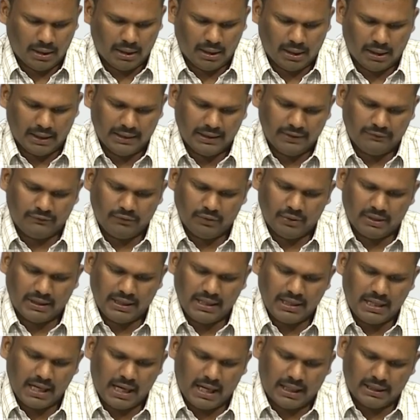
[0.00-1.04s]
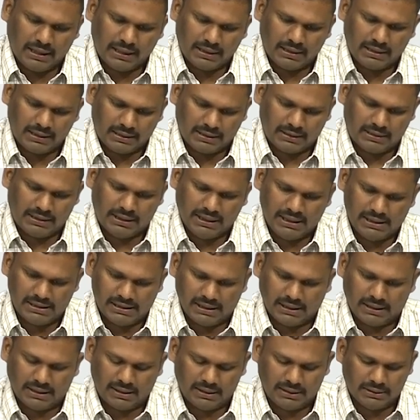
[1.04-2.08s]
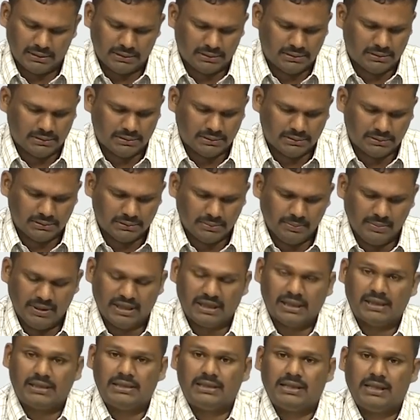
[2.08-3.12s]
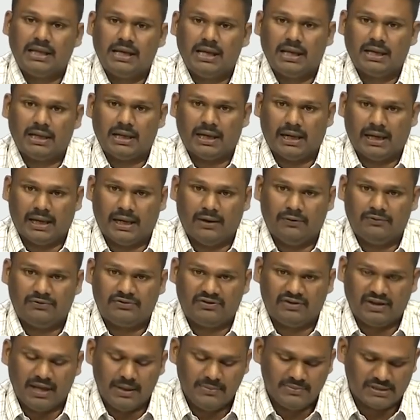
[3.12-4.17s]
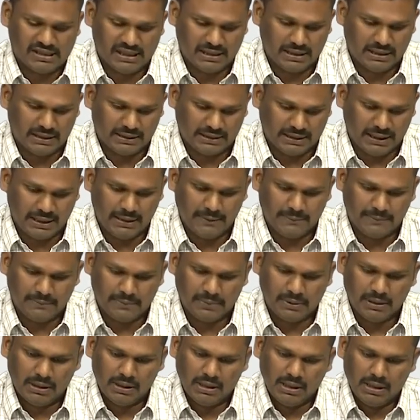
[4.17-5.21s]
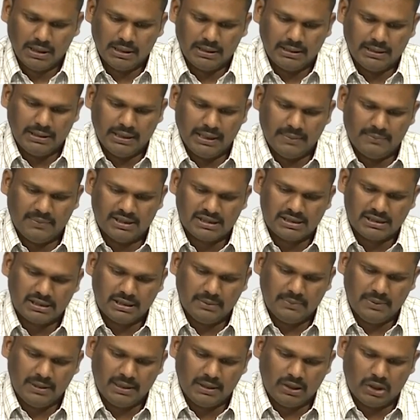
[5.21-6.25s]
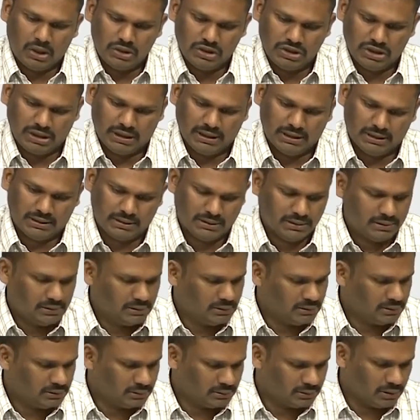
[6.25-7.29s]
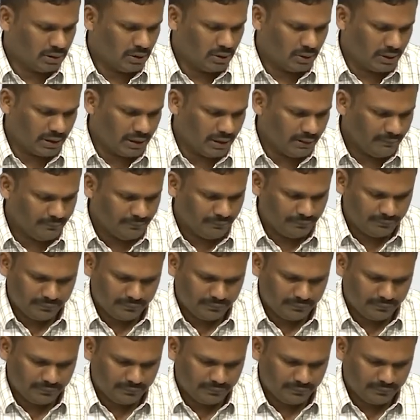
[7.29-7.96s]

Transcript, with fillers: And if you take another 3 cycle, because they have same cycle type, they must be conjugate, okay.